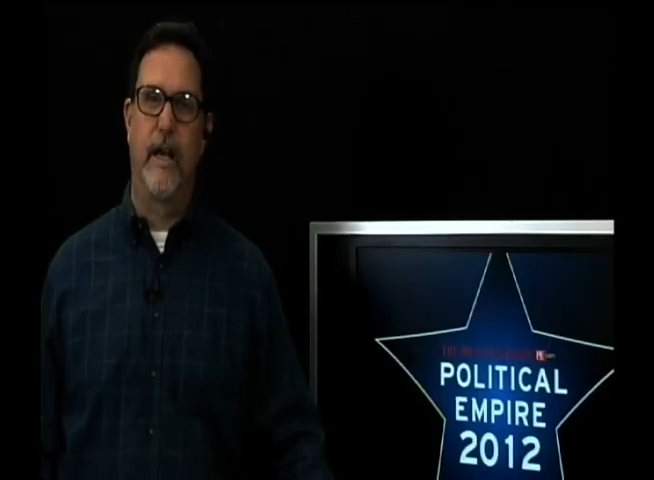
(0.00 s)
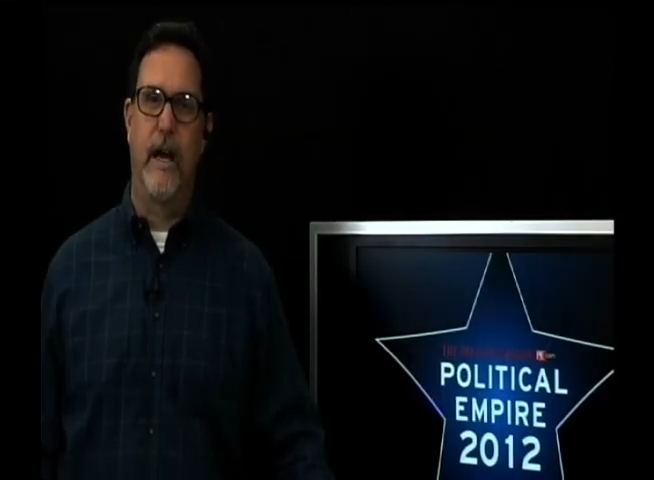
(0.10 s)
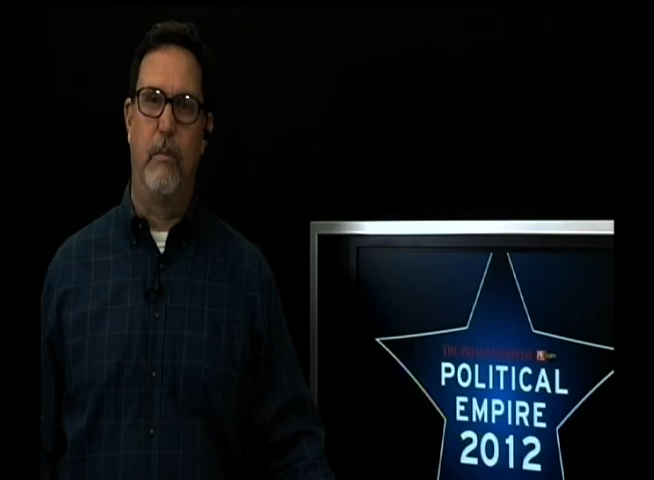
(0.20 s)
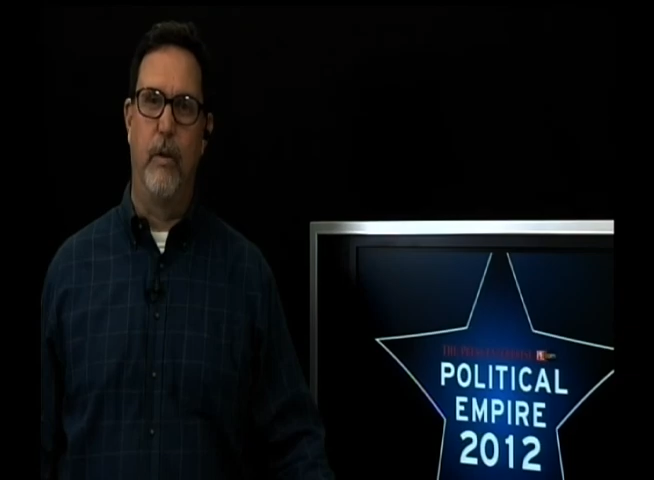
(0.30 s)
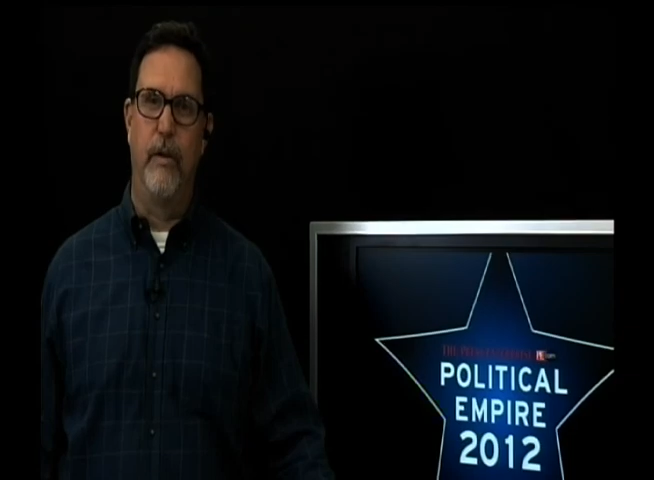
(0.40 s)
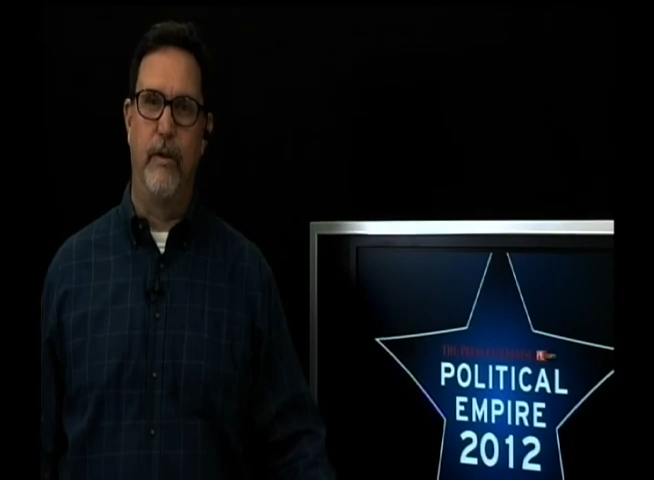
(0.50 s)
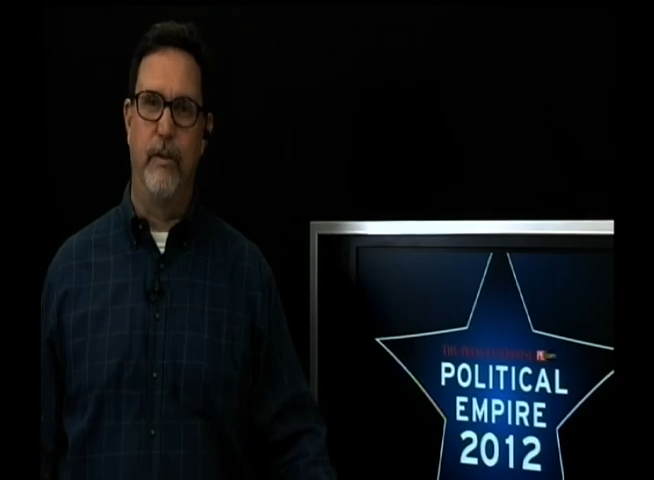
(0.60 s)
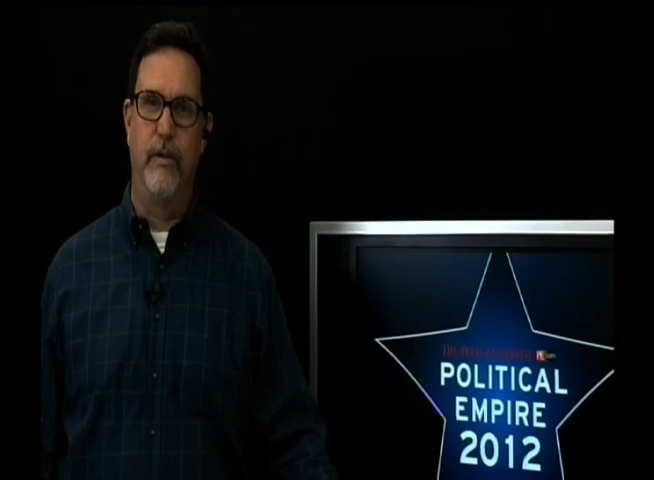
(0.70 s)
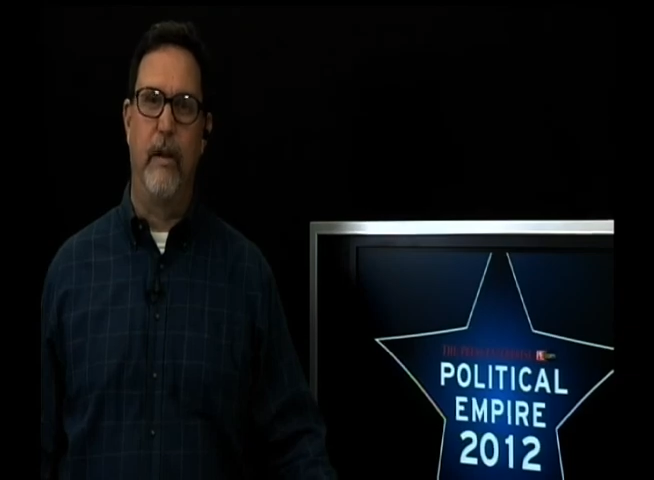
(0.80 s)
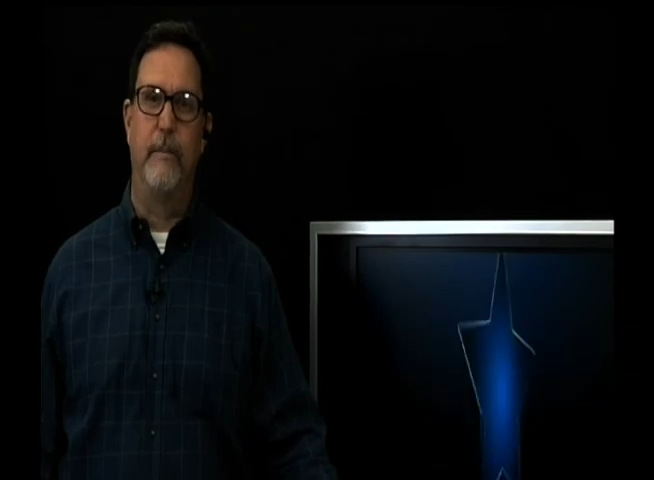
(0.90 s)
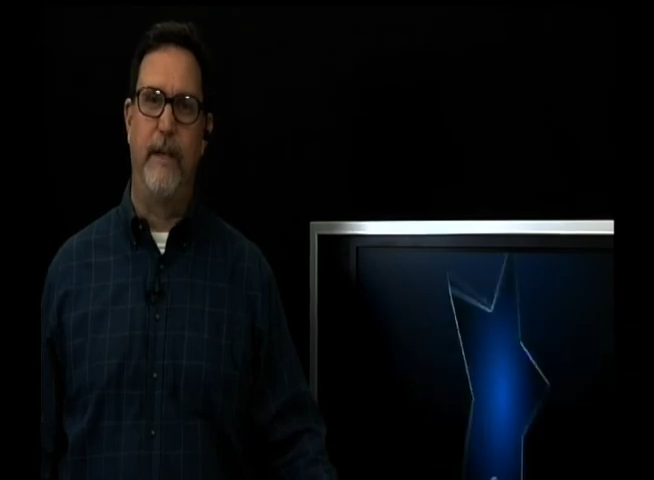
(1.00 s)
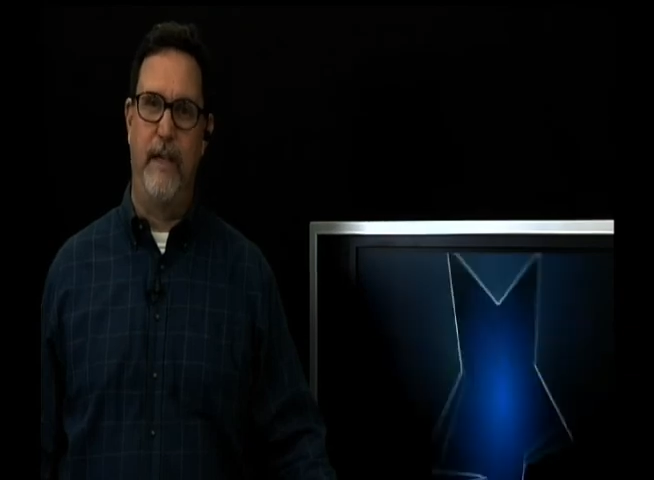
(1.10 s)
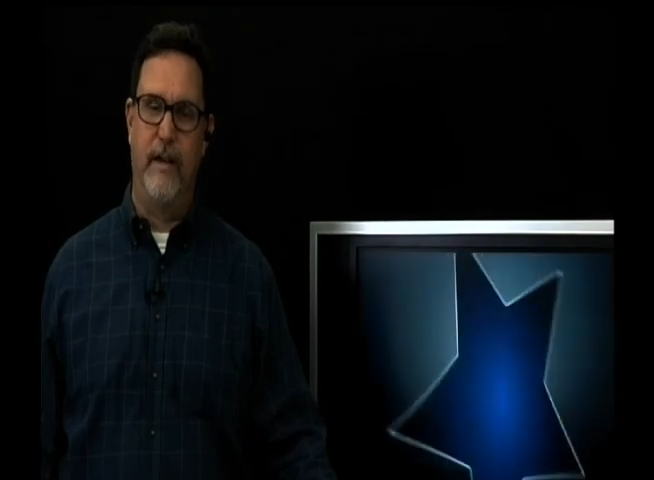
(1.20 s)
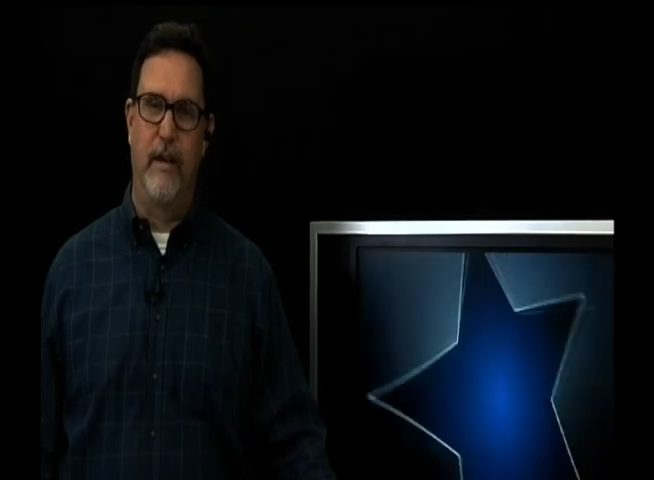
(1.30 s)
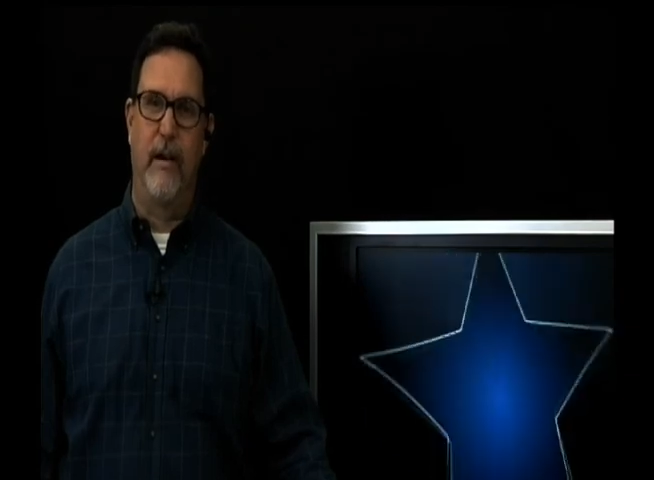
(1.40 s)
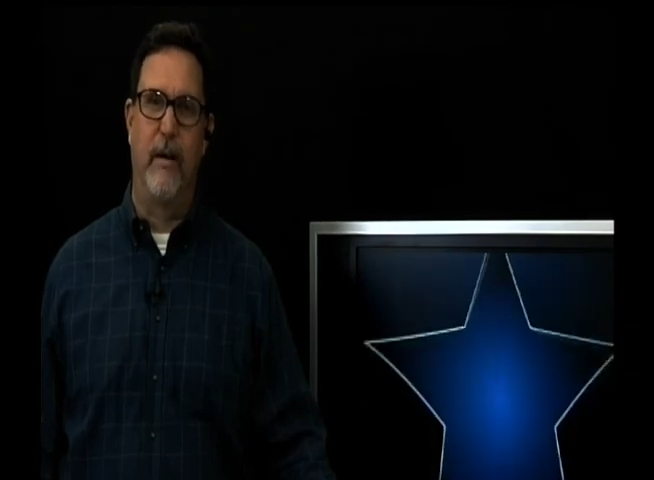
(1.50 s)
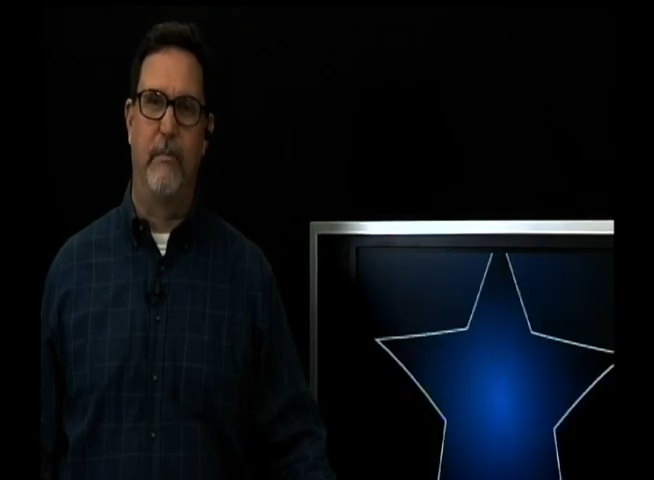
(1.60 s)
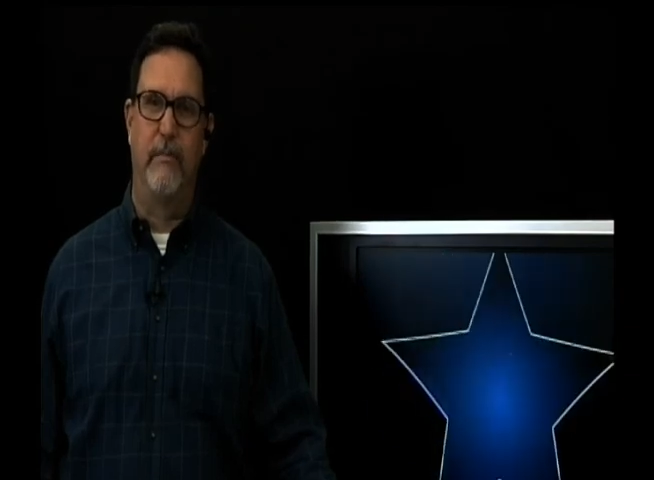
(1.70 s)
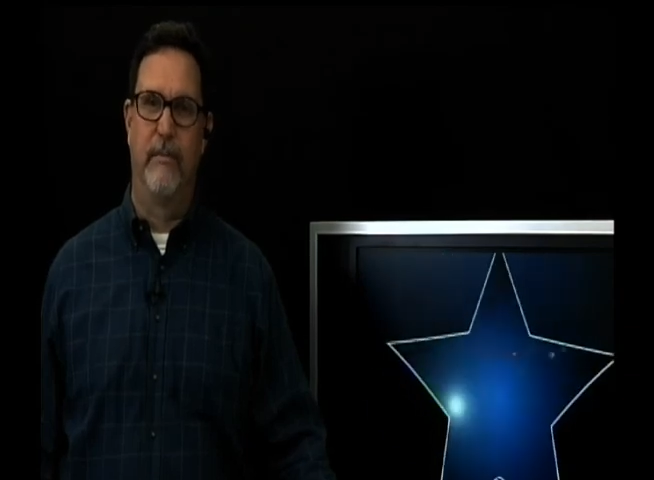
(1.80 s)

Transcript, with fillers: out more news on pe.com.